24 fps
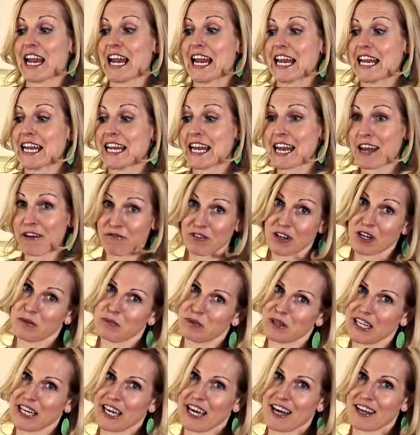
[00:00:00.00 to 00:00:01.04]

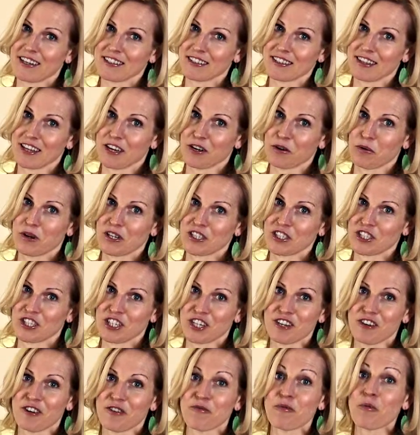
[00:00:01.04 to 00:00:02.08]
inevitably asked that
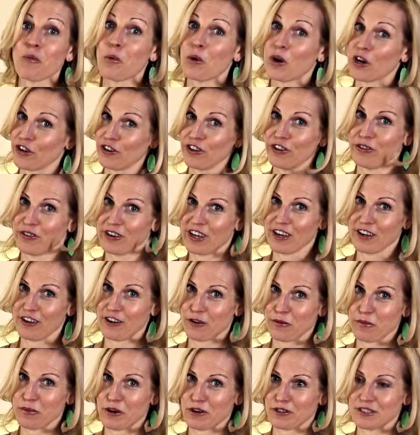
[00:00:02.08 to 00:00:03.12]
question of where do you get
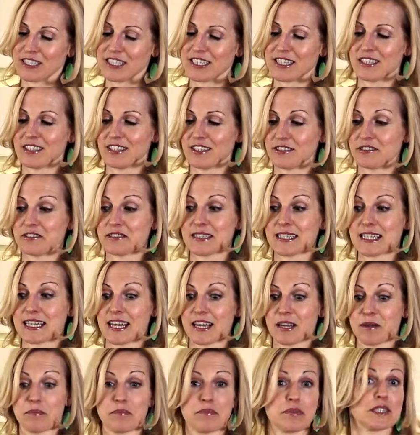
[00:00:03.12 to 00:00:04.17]
your protein, you can
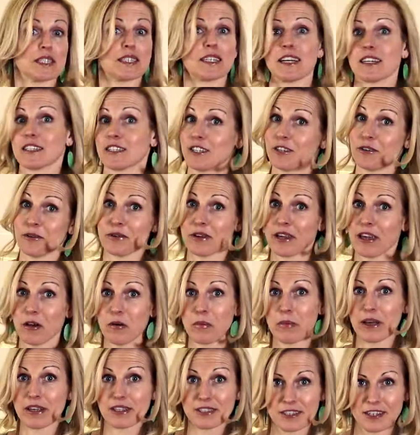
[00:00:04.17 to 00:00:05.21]
say pistachio kale
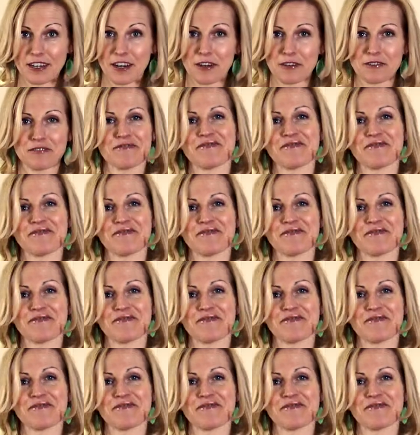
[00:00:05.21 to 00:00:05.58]
pesto.